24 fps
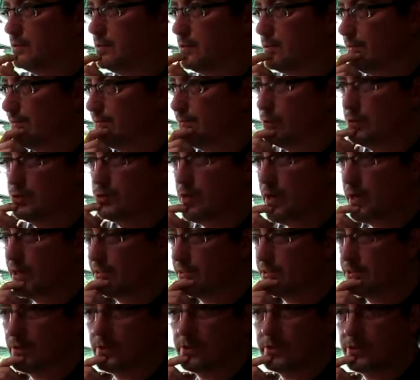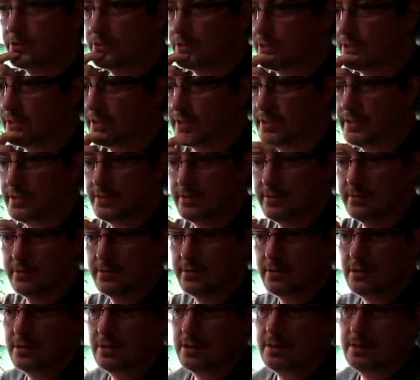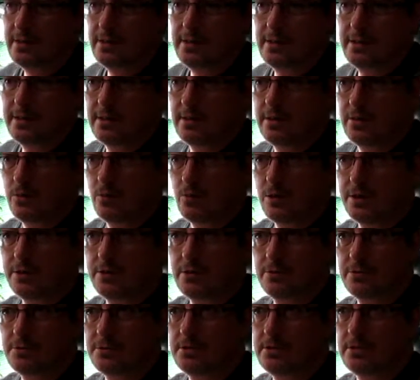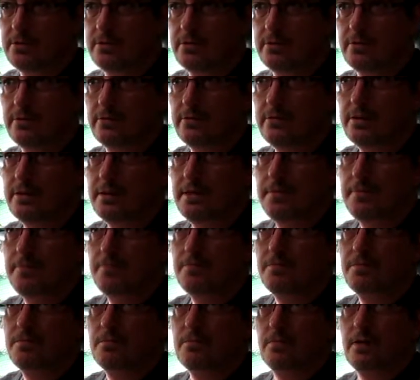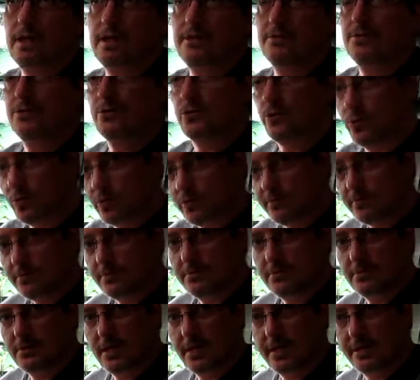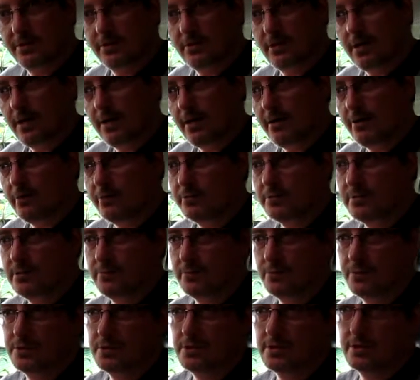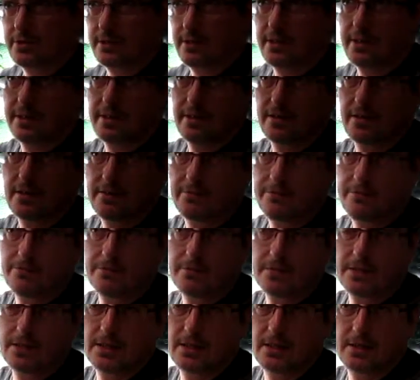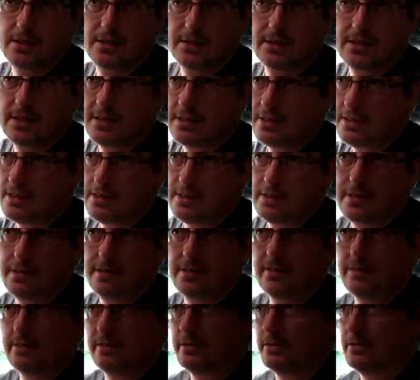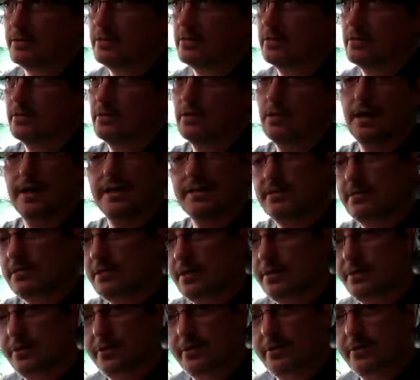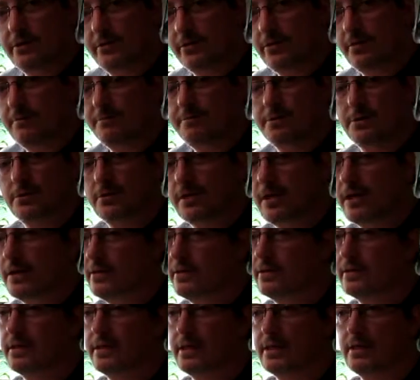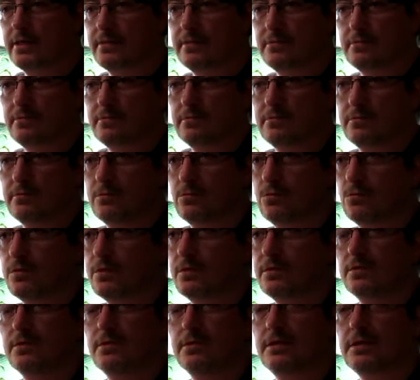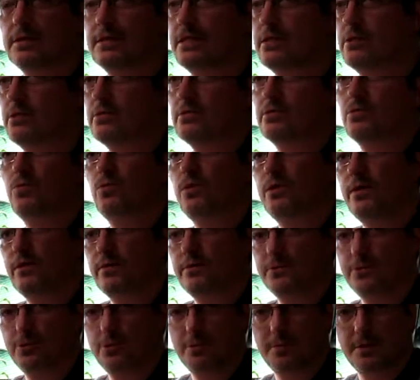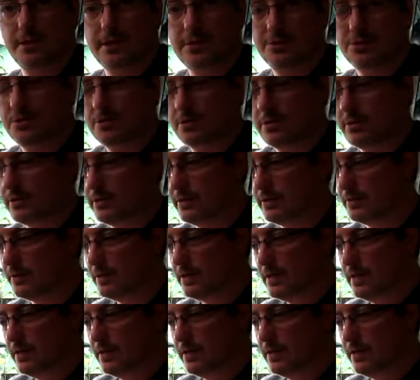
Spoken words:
If you try to start your seeds in a windowsill on the north side of your house, which isn't getting enough heat and the light's not there enough, you're not going to get near as well germination, and